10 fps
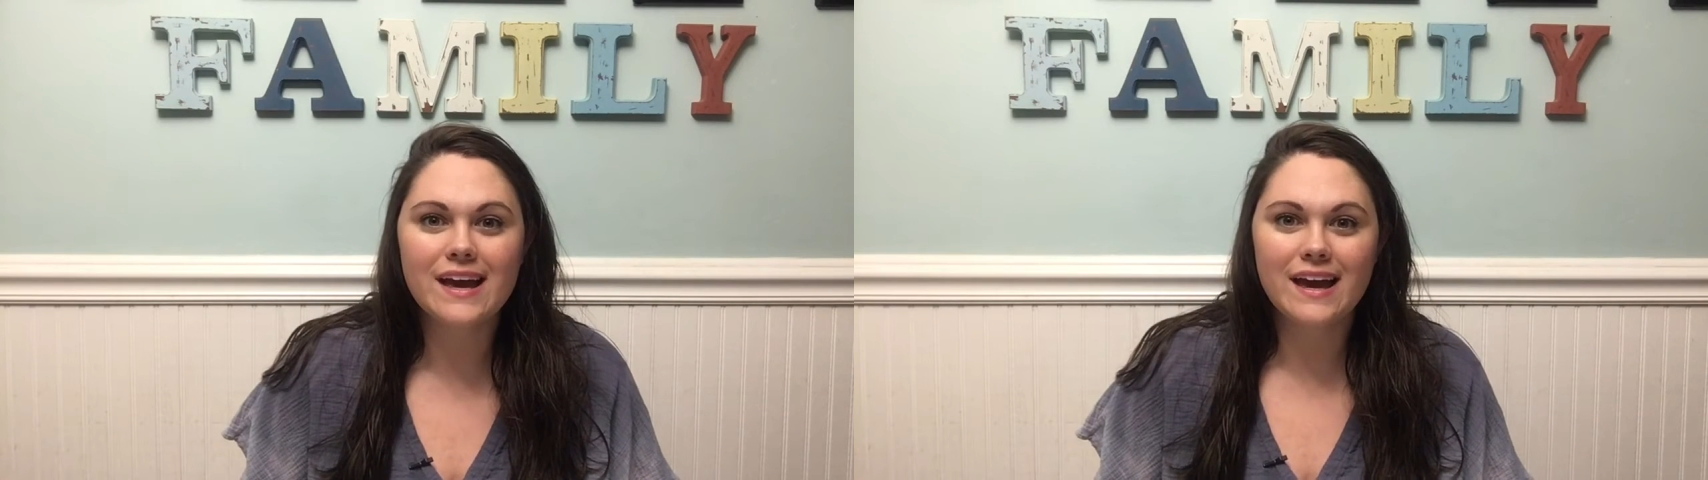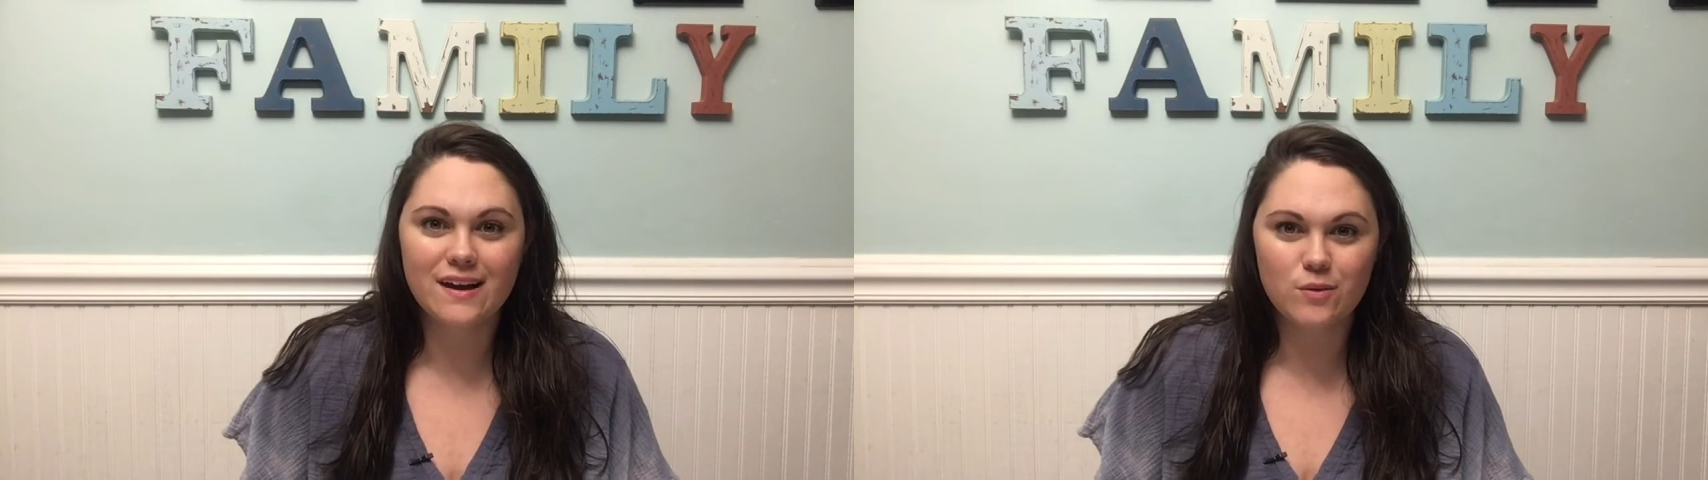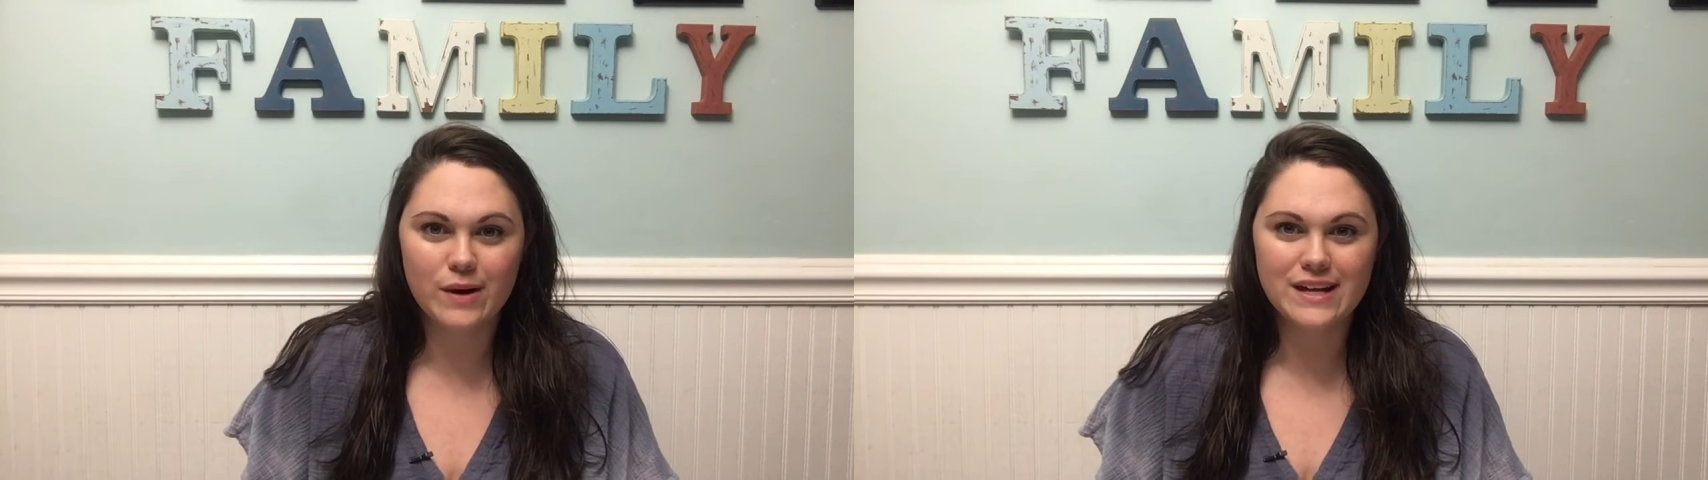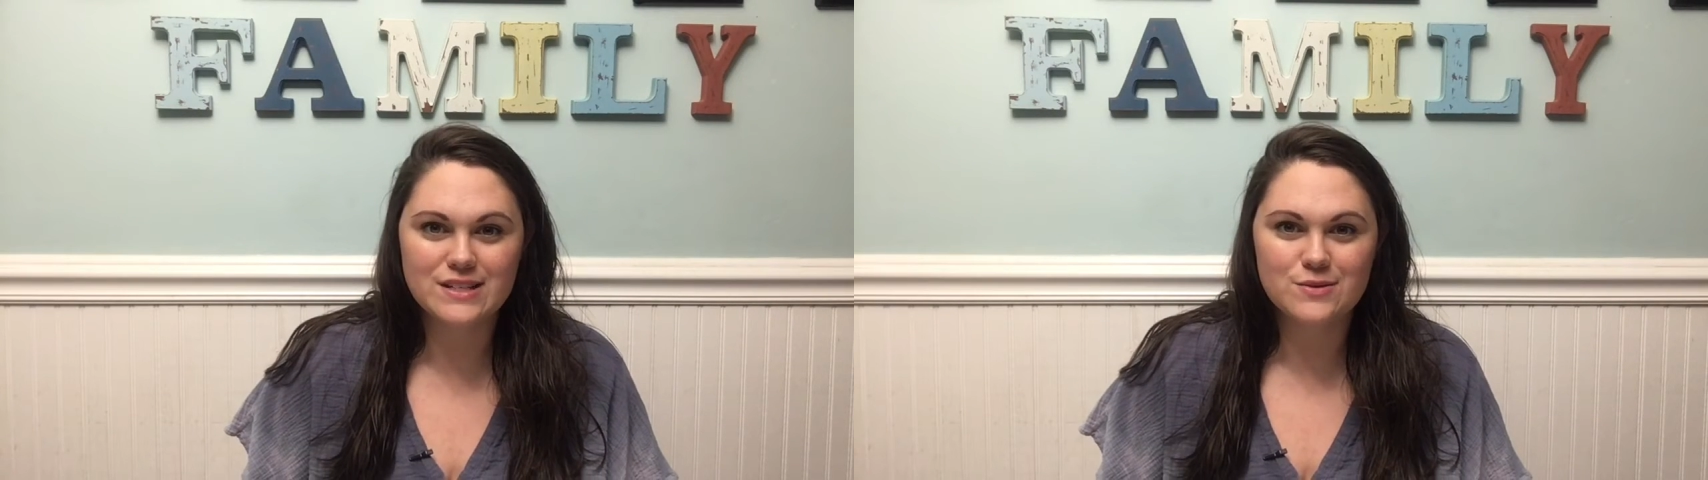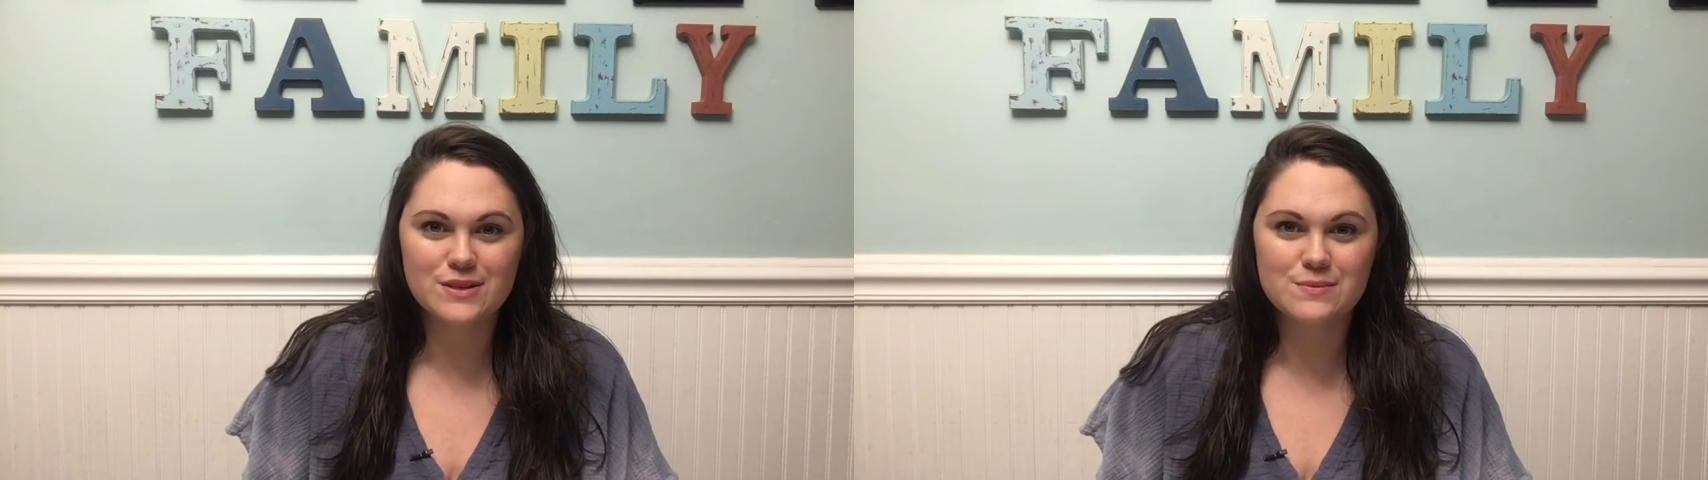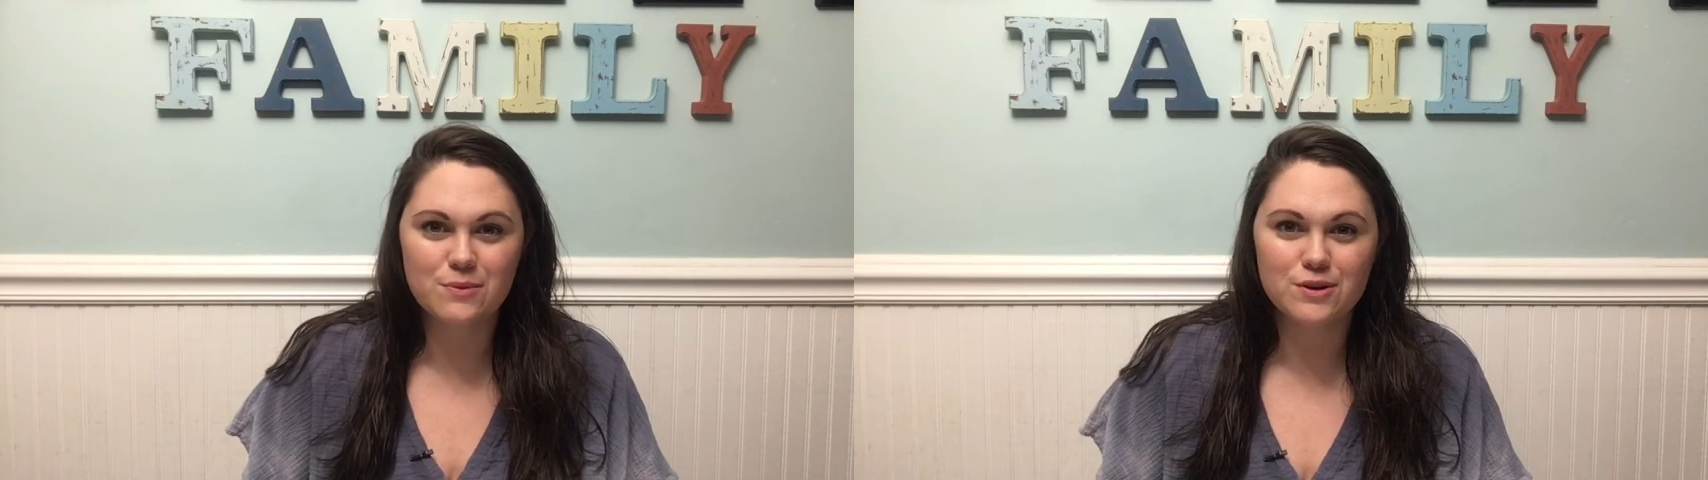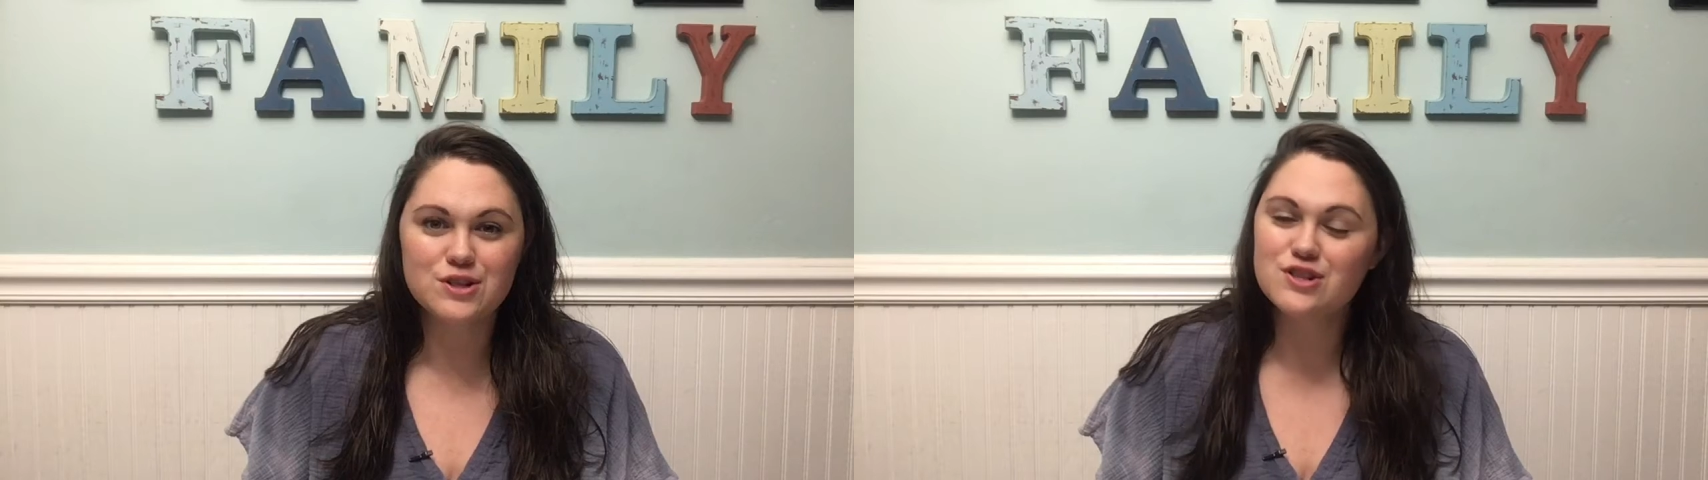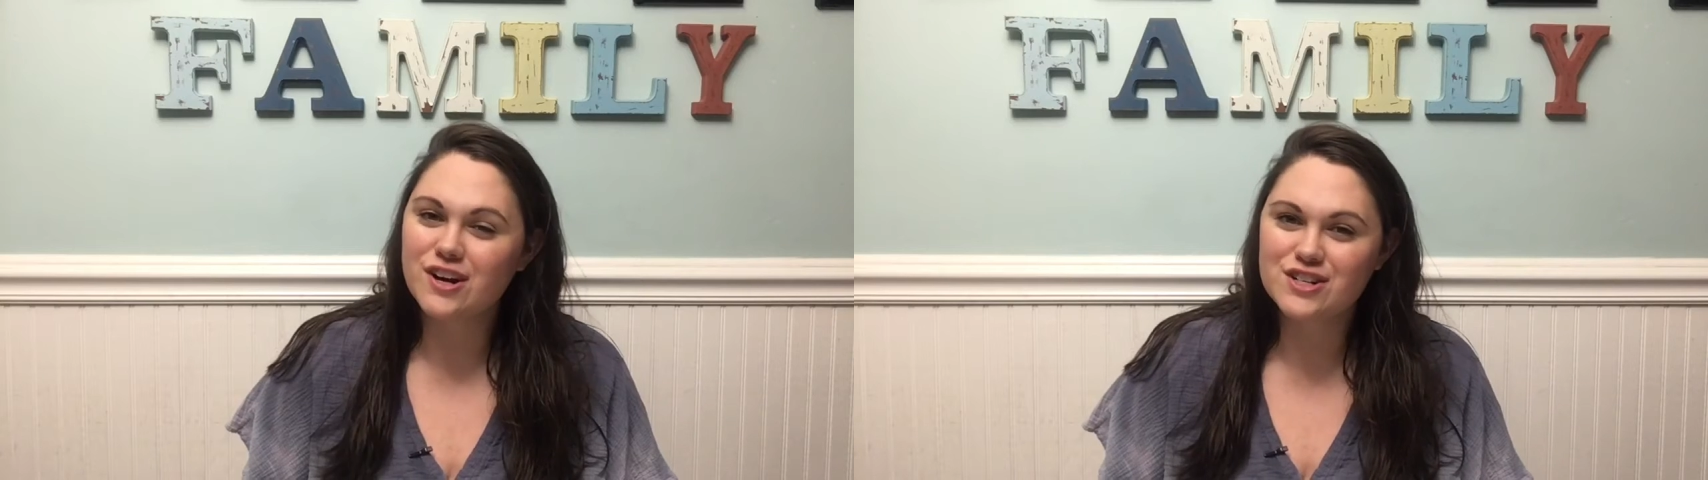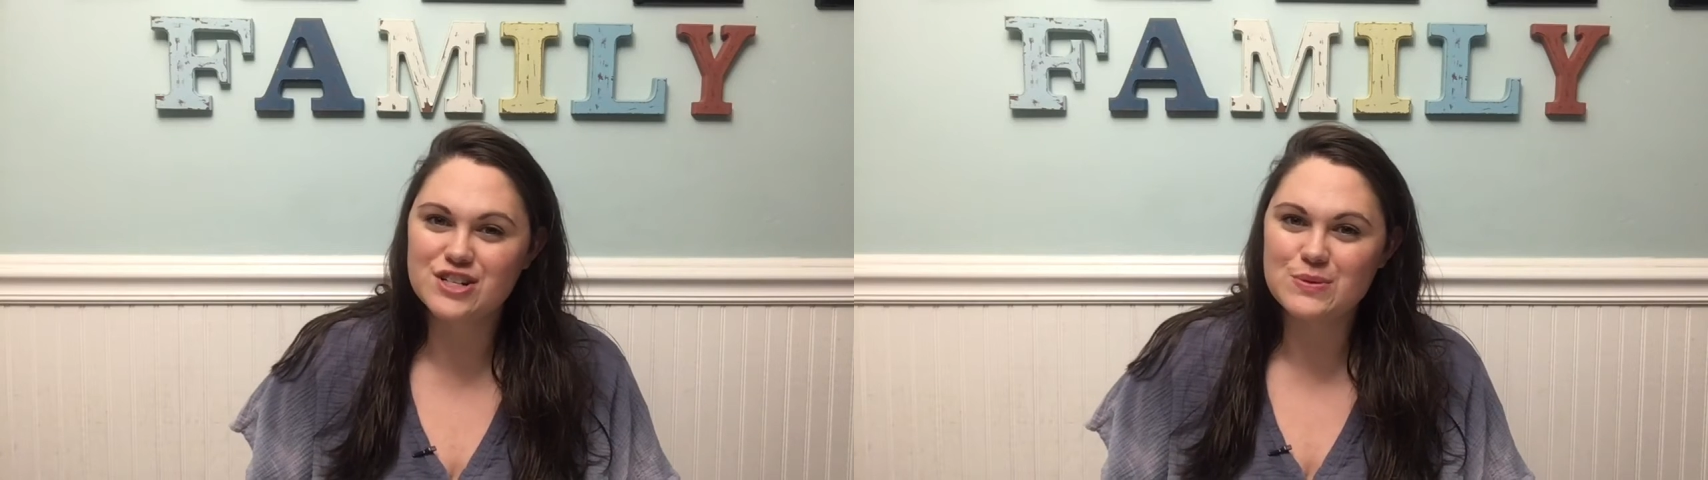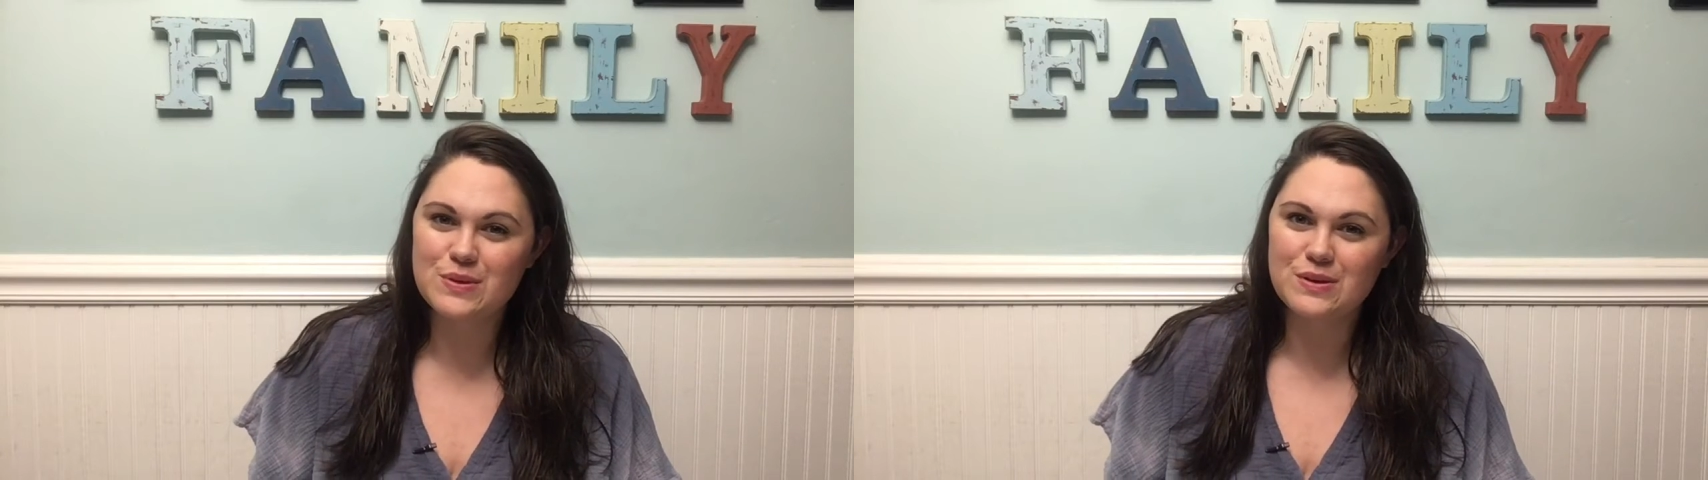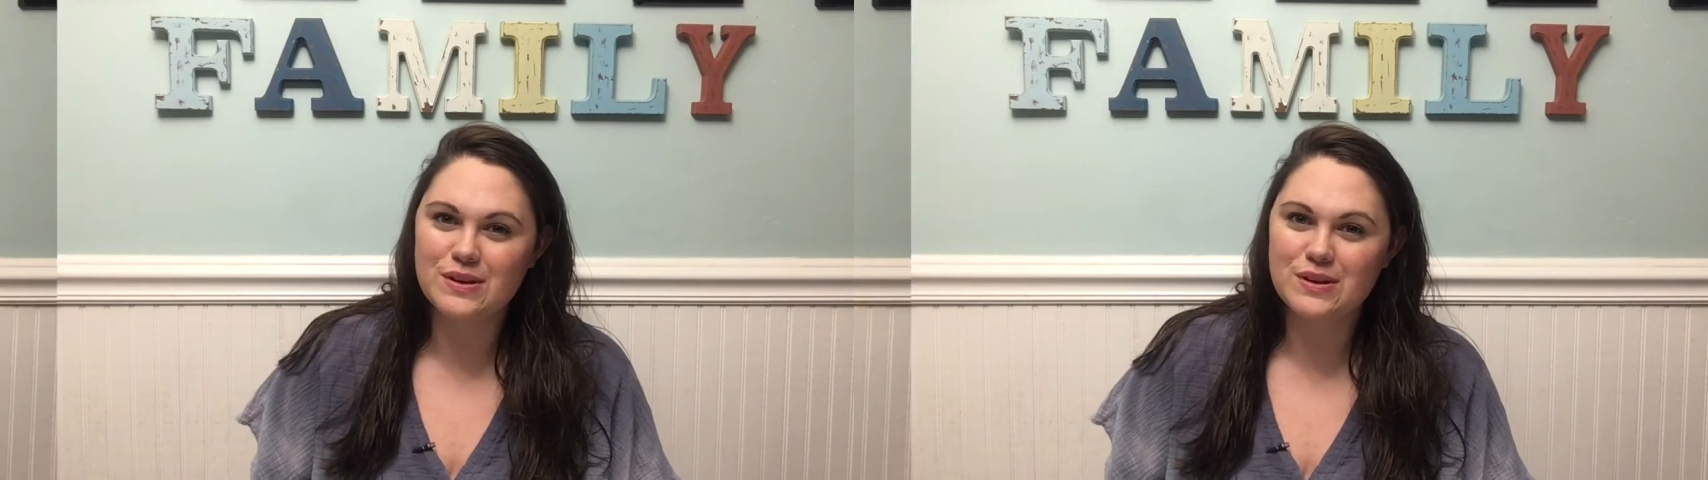can't wait to explore structures with you